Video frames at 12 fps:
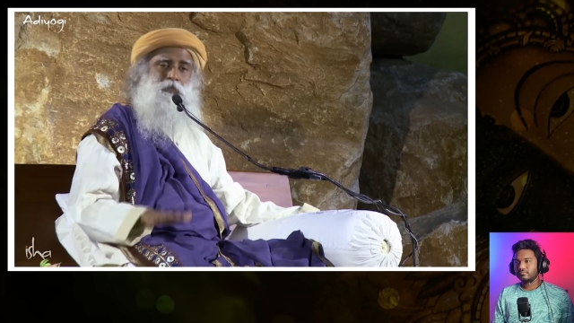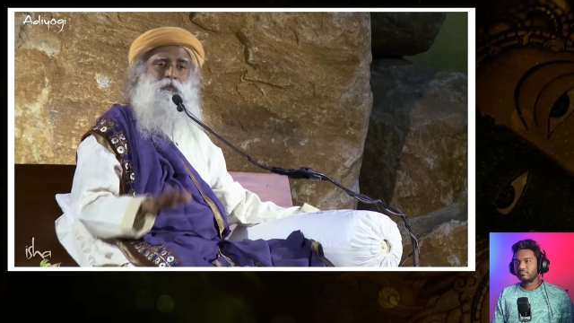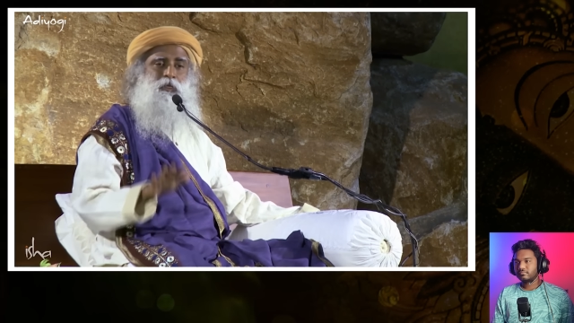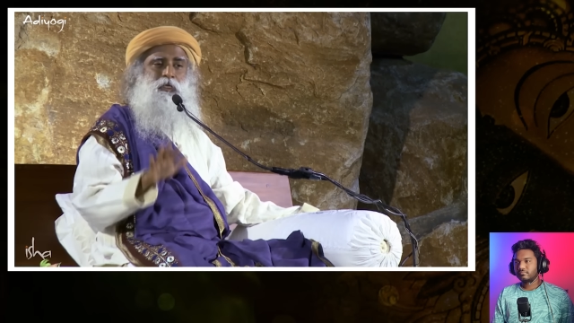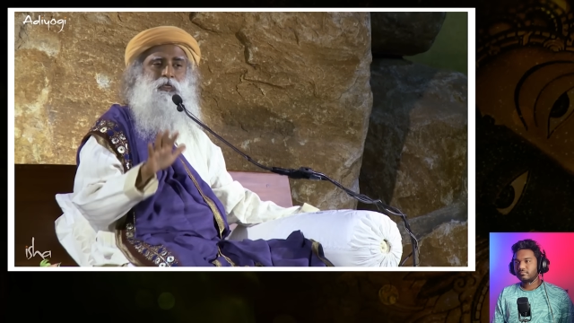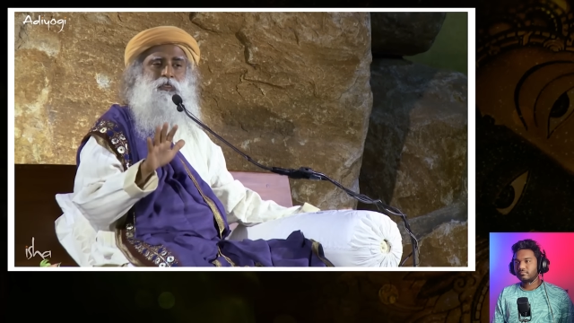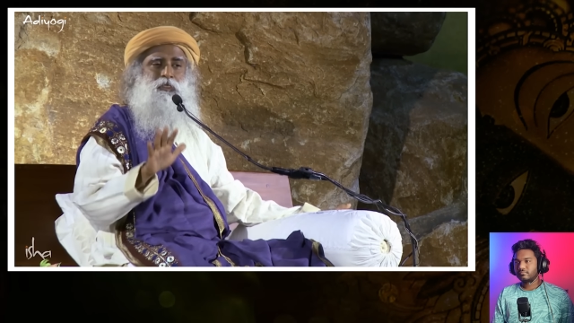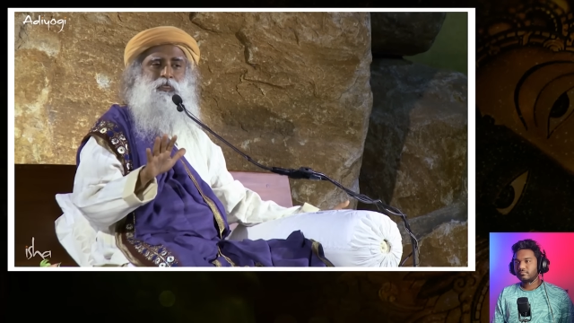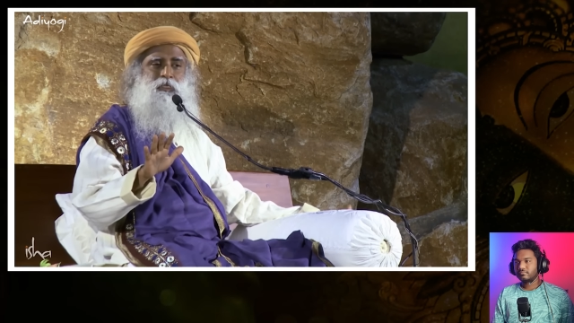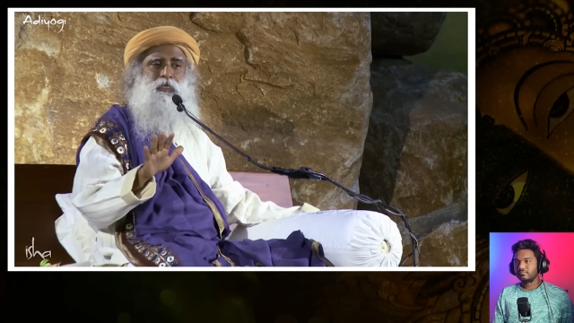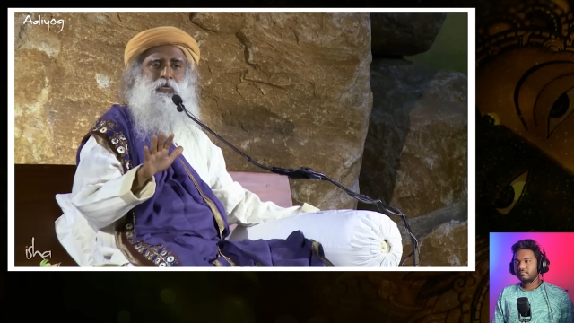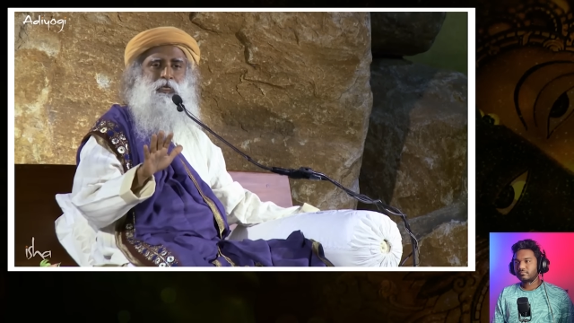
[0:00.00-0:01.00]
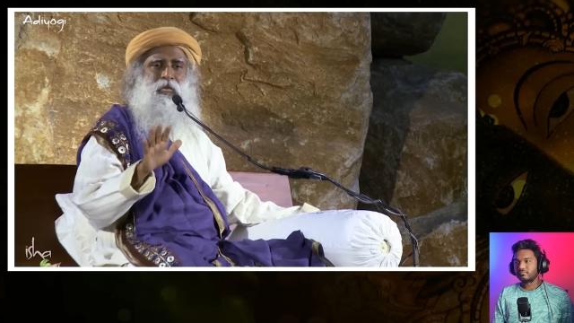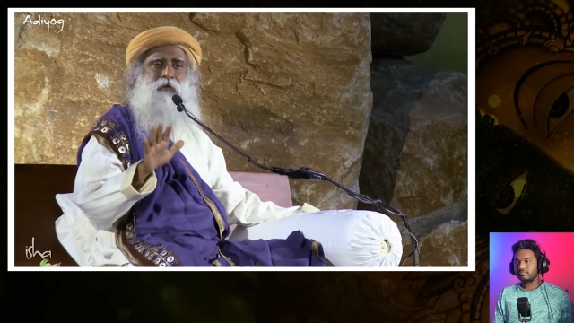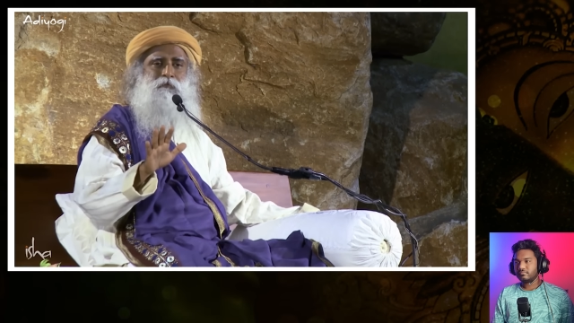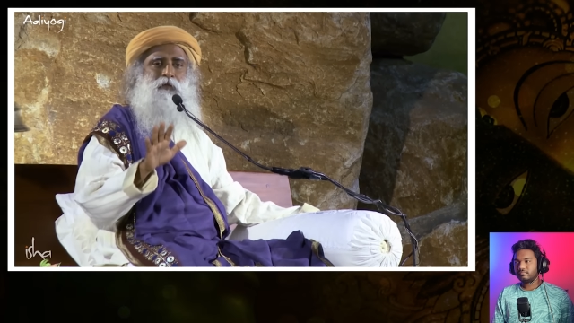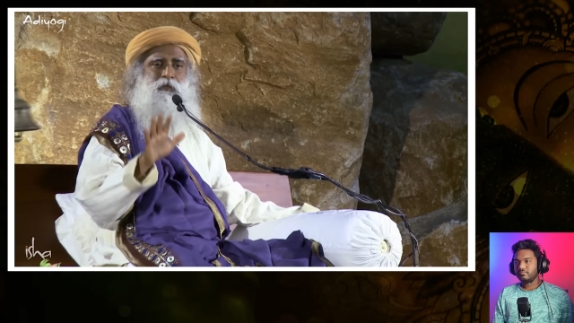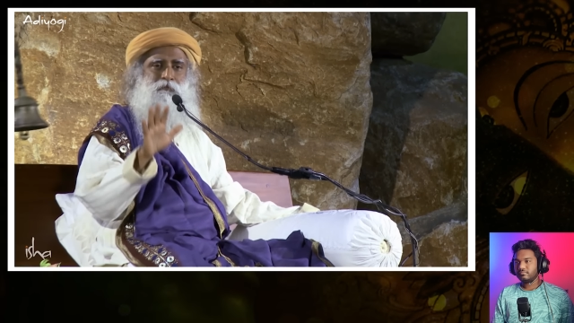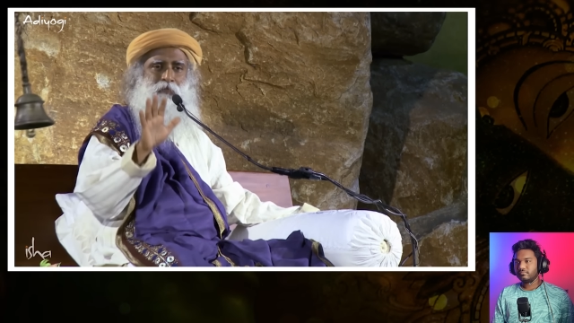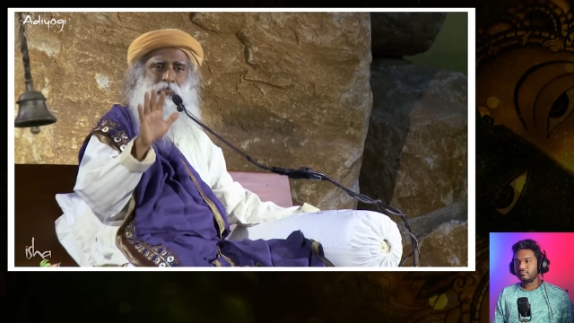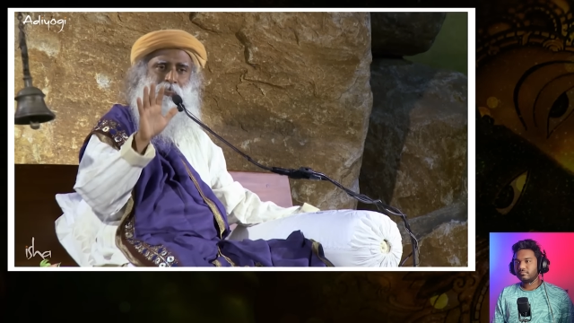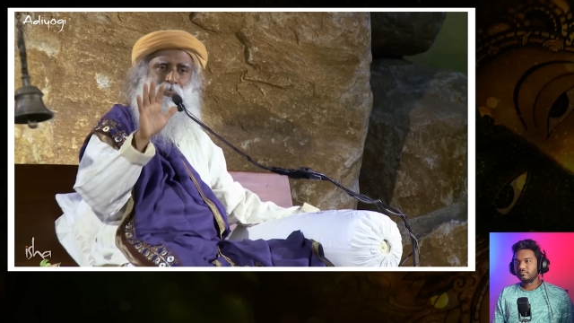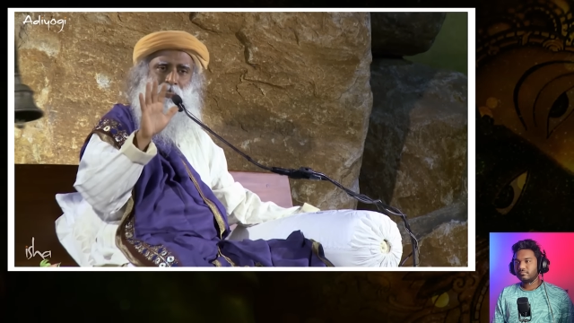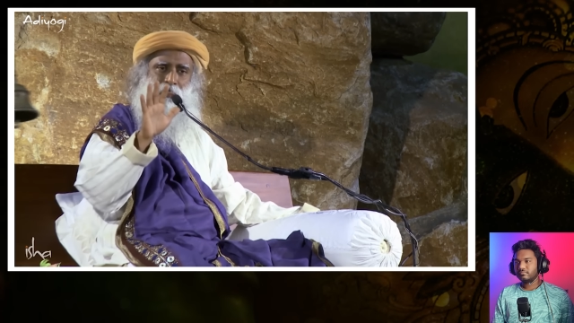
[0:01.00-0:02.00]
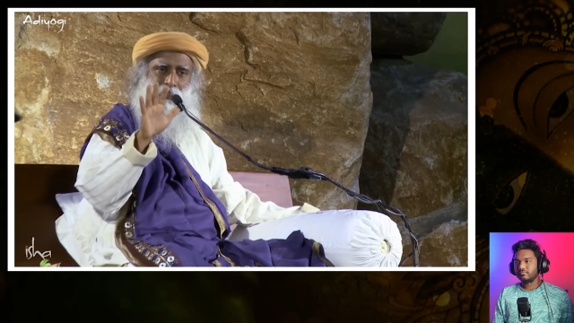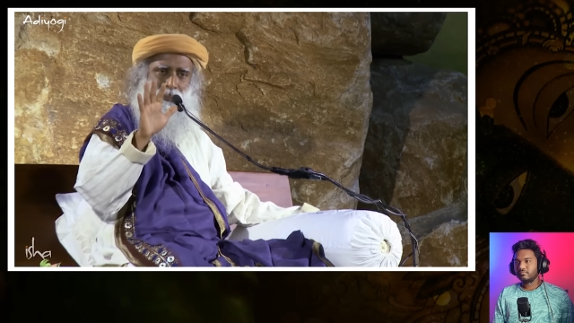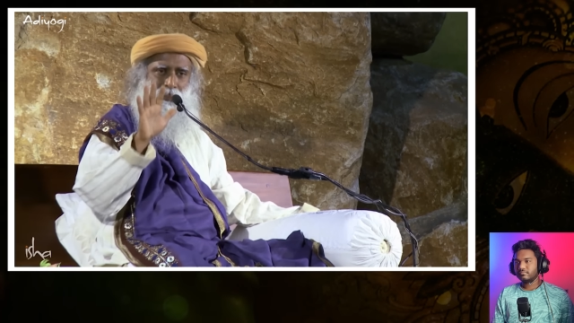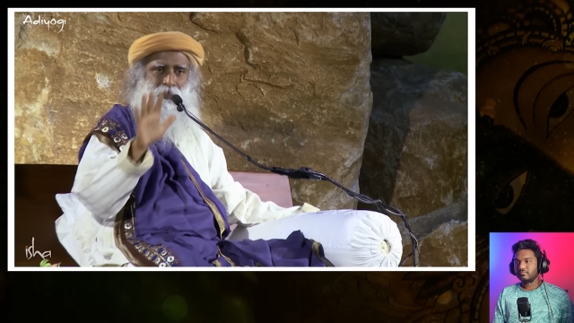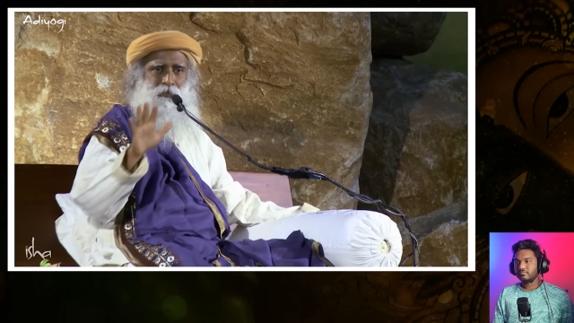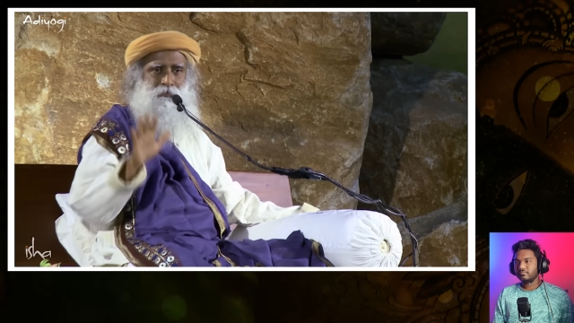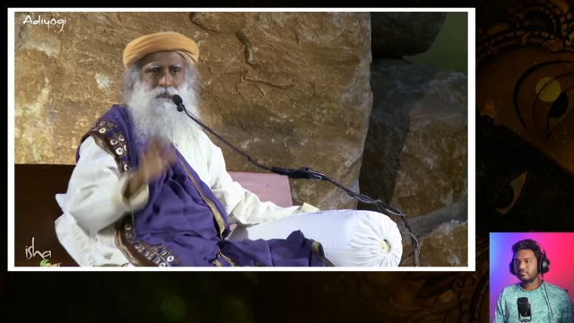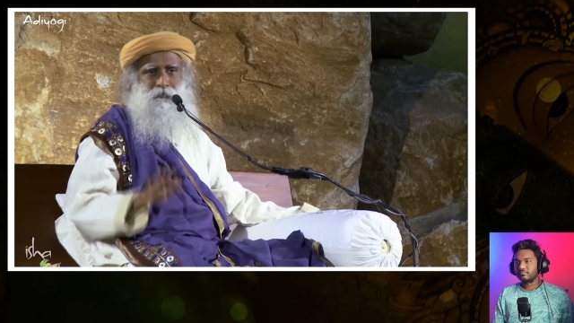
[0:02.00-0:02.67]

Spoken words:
must be in a certain level of intensity,